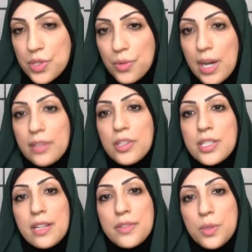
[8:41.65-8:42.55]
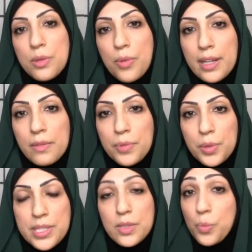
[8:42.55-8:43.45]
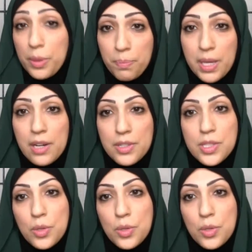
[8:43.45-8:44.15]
surround ourselves with the right influences with peers,